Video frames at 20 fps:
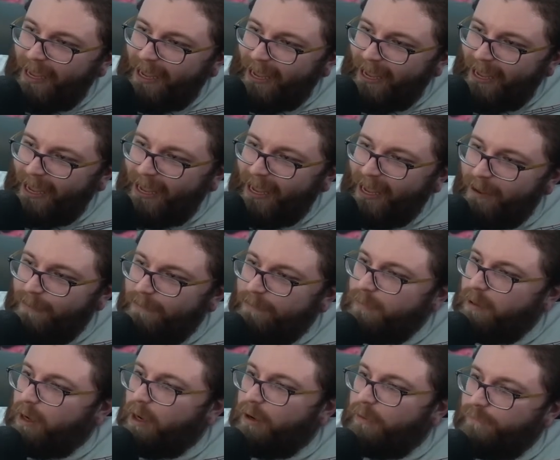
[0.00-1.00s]

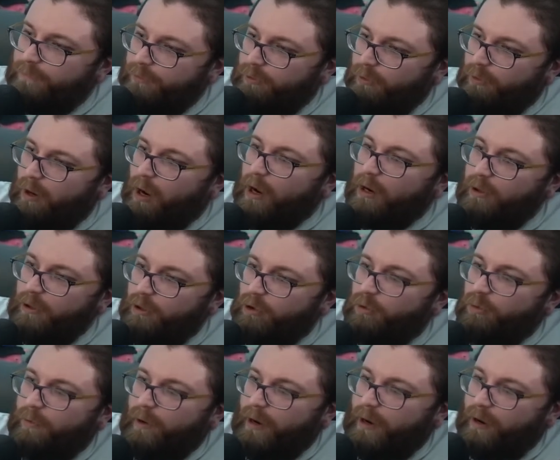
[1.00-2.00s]
hem of your
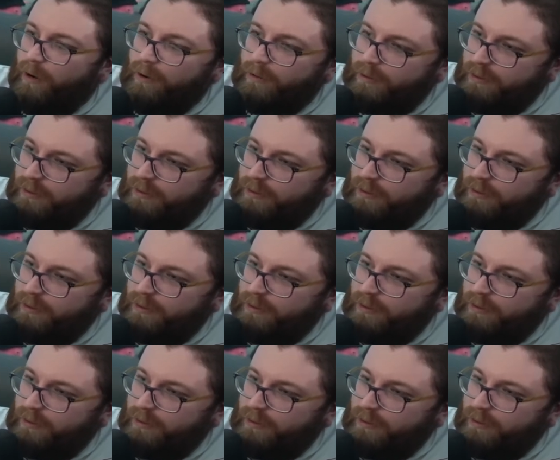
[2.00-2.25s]
underwear